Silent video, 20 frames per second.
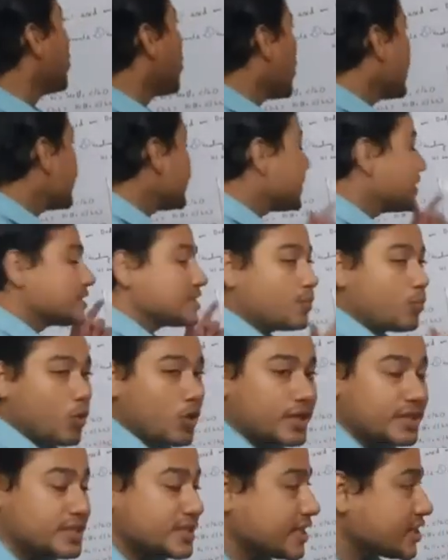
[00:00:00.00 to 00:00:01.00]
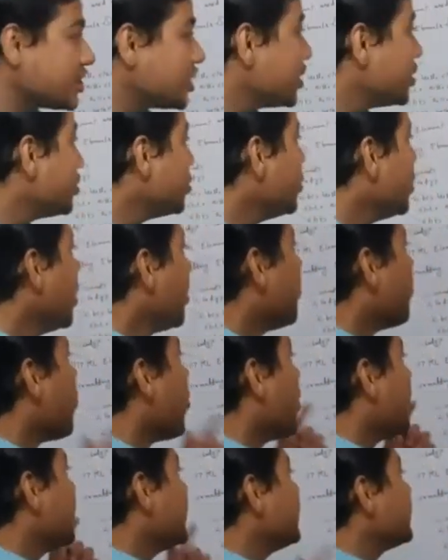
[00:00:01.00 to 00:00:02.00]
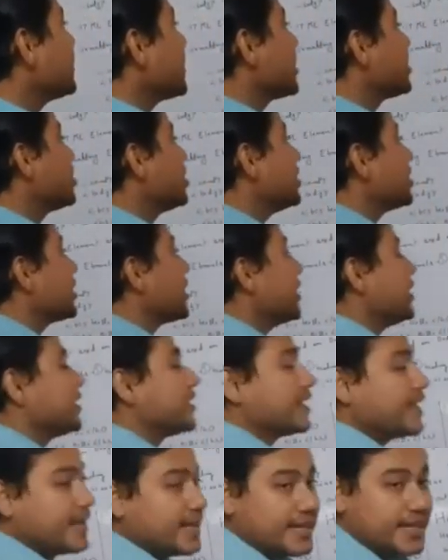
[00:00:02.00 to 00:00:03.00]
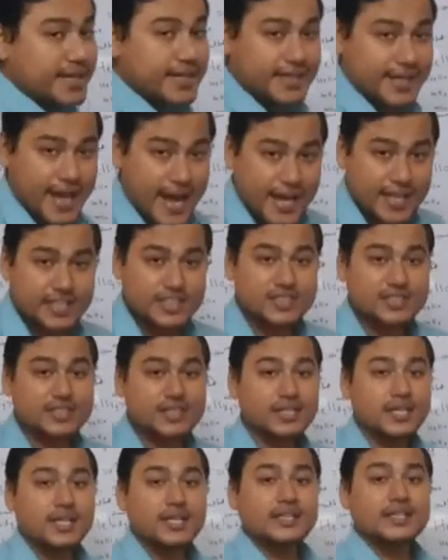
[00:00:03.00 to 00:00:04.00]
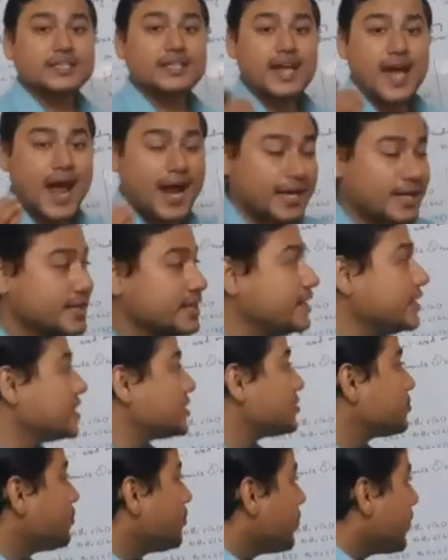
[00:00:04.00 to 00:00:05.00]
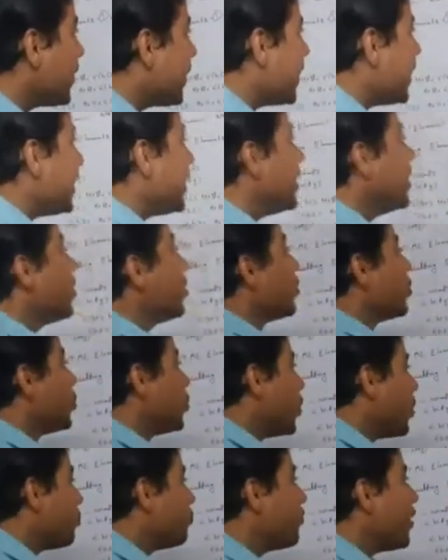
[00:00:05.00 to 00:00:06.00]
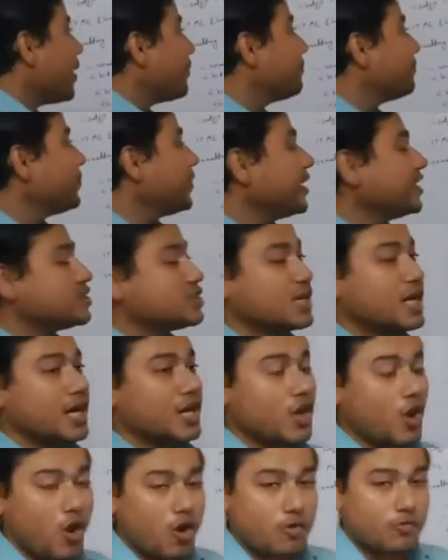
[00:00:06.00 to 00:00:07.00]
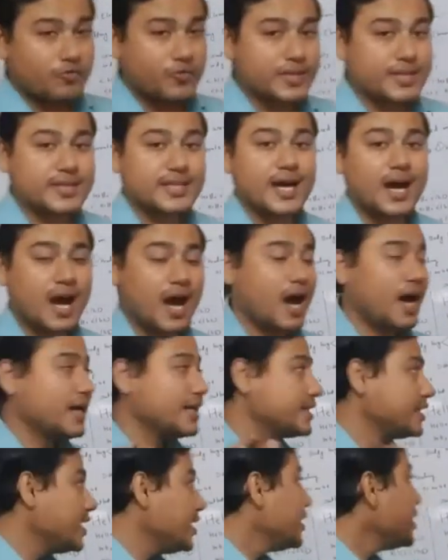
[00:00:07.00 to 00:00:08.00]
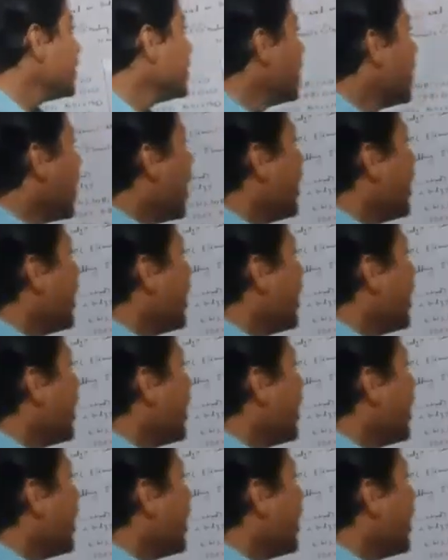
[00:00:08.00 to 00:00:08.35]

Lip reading: What does the body section do? Body section contains the text that display the web page along with the other